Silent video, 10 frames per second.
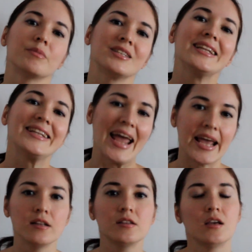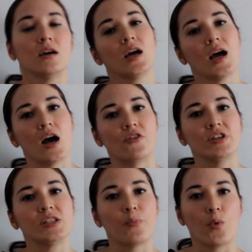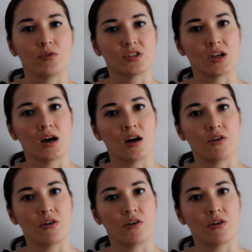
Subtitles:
detailed response